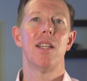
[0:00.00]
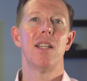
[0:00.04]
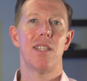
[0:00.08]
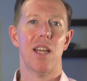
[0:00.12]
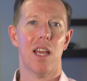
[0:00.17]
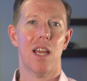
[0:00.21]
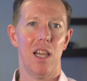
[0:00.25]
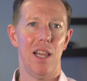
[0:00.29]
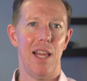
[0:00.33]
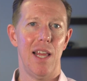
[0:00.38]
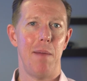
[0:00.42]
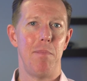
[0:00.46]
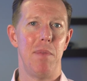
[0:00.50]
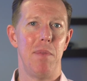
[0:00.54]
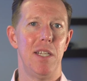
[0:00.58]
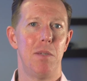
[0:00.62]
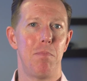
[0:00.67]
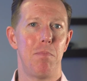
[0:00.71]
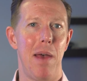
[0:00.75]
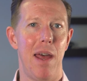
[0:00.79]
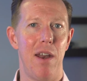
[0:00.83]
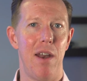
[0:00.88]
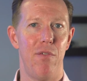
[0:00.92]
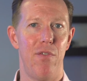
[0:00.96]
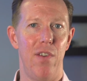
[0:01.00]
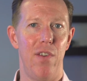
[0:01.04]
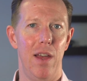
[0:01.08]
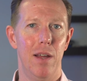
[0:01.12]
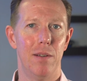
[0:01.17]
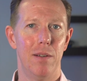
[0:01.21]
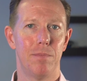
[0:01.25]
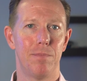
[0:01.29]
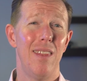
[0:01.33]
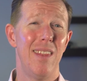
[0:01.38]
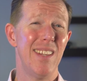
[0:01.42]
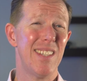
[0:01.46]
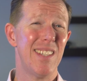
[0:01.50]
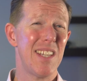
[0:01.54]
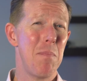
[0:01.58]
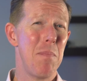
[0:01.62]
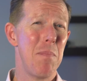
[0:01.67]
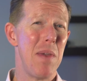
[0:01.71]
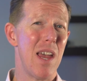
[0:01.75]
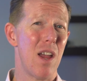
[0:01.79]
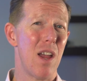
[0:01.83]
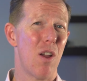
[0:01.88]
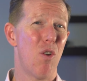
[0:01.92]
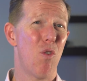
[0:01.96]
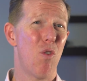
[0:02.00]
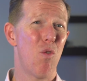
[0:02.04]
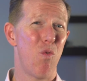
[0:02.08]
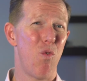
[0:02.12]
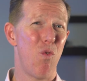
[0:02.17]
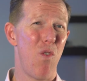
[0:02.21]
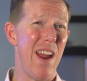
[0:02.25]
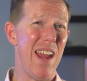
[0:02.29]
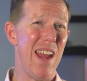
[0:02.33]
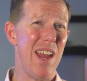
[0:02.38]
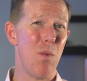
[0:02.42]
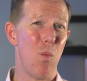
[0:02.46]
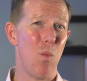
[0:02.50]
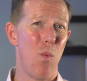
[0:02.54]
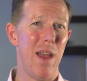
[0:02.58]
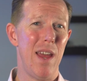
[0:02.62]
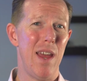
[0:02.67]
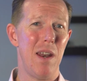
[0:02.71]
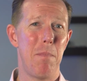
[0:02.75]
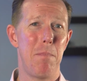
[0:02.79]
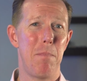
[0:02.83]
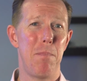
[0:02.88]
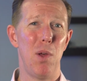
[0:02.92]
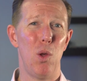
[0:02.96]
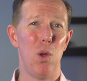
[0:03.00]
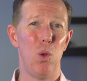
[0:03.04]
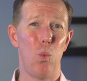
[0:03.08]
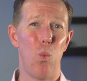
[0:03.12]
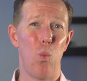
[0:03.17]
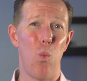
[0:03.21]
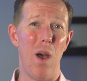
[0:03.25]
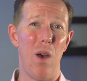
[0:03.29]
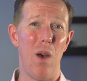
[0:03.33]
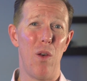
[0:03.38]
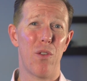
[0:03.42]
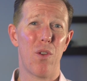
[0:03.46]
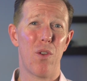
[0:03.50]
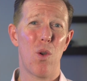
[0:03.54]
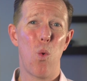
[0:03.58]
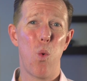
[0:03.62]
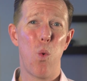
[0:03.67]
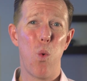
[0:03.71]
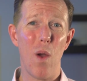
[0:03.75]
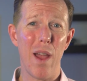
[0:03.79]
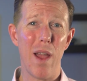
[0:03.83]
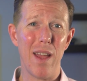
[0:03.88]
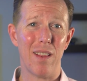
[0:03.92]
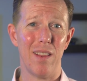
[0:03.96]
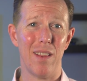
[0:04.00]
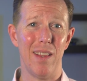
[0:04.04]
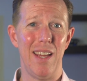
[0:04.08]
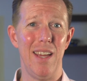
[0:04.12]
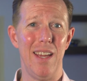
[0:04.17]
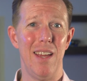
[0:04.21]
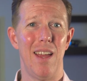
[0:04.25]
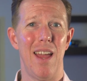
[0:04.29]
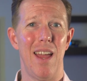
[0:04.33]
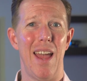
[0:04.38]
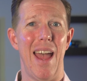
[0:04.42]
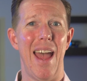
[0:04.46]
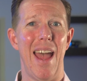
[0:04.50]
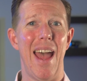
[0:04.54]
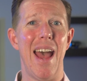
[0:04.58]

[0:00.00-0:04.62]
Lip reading: to claim this benefit. This can be a great way to build wealth quickly,